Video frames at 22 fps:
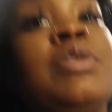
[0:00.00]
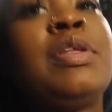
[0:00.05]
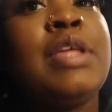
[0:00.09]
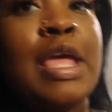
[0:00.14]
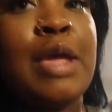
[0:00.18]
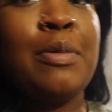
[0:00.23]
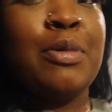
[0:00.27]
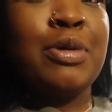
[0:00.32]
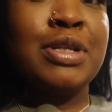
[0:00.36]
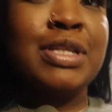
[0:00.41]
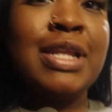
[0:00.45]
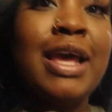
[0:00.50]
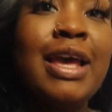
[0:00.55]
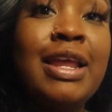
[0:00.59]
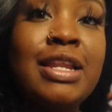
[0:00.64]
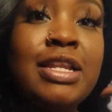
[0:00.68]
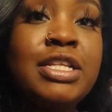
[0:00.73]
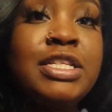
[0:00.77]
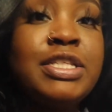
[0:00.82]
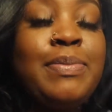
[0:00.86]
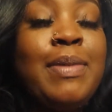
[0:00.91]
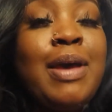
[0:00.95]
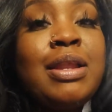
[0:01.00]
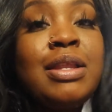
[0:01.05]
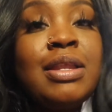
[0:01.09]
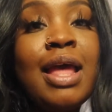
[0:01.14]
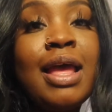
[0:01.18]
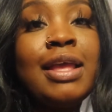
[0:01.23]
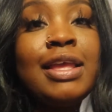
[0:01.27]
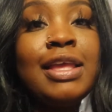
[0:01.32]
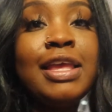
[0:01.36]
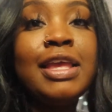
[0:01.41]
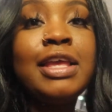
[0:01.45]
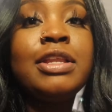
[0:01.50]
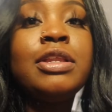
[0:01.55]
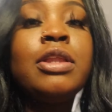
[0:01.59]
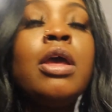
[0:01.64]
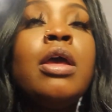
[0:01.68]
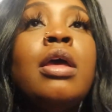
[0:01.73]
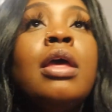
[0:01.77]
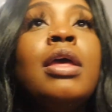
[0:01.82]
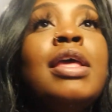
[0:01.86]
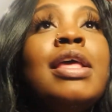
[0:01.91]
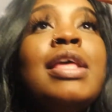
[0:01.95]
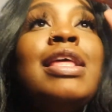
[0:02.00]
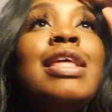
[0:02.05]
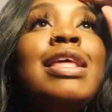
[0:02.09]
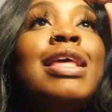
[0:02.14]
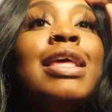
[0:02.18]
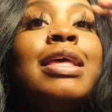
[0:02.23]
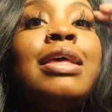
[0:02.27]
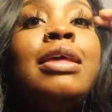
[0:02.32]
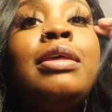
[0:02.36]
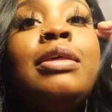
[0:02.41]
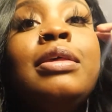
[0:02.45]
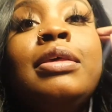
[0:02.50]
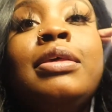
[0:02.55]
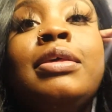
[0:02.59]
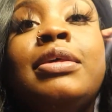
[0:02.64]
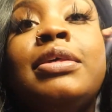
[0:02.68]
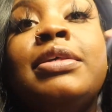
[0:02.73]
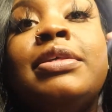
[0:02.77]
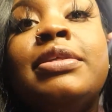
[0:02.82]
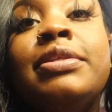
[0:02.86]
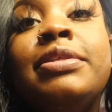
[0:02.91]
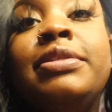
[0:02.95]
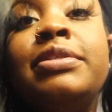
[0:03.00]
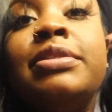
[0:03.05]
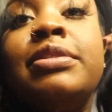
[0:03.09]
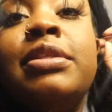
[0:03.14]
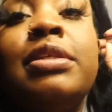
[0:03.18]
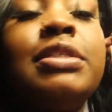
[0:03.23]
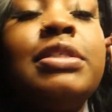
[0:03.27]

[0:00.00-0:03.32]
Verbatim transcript: camera died and it's about to die again. It is the